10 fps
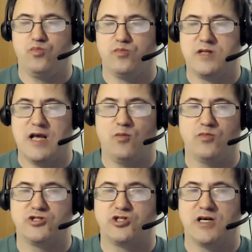that
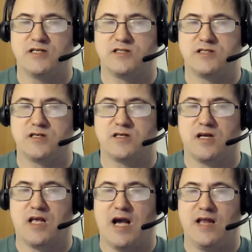was just
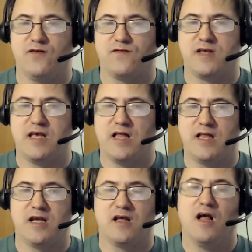kind of
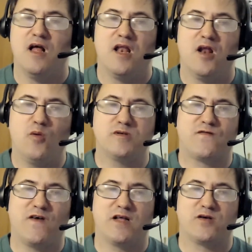killing. It almost
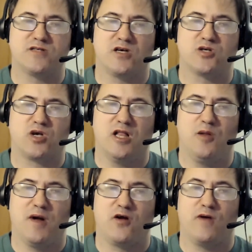felt like it was also killing
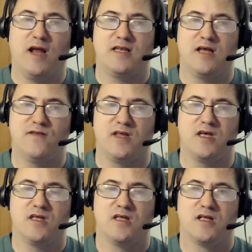my creativity.
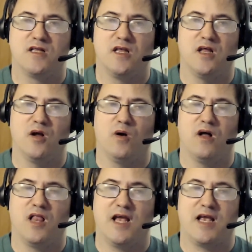You know,
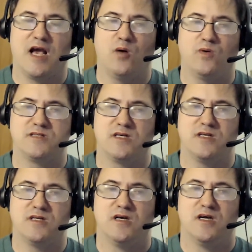like I wasn't.
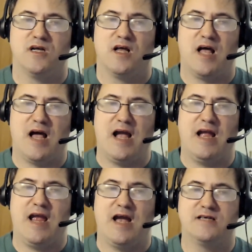I
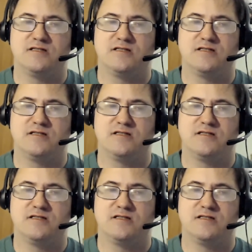had